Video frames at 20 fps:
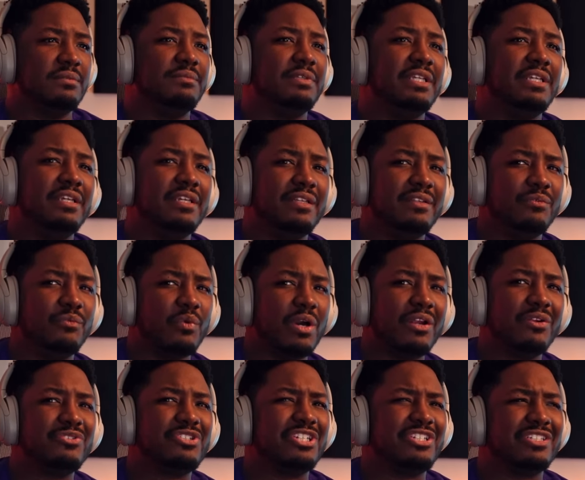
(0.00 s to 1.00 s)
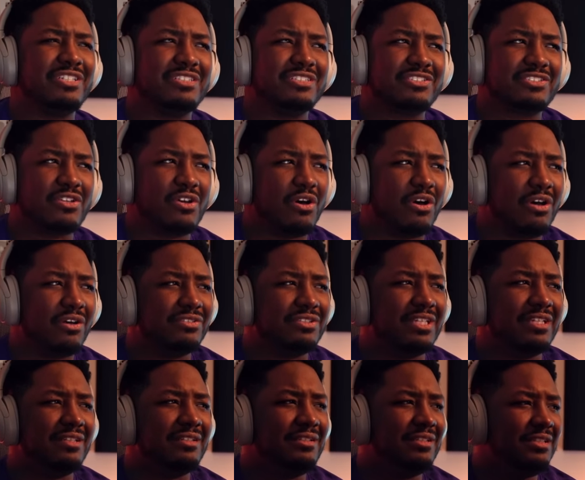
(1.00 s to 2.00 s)
mean, why don't you just call
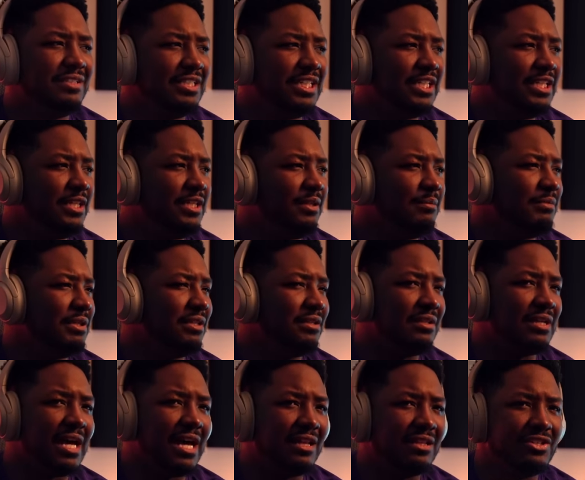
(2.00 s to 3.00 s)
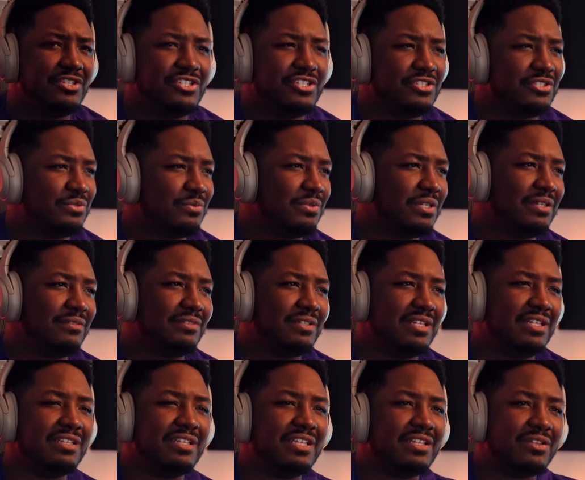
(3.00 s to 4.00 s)
the demonologist, whatever the
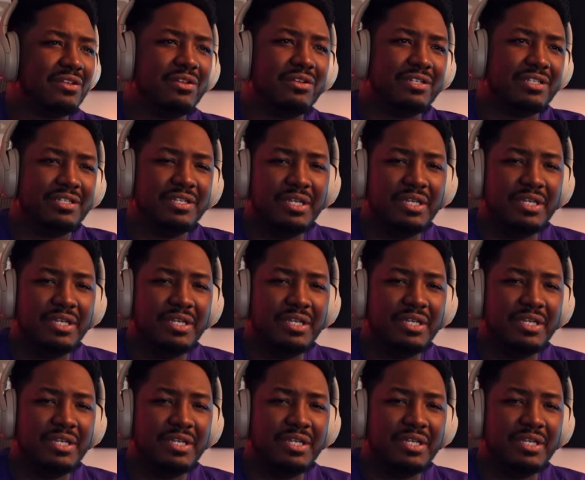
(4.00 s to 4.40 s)
hell they called it,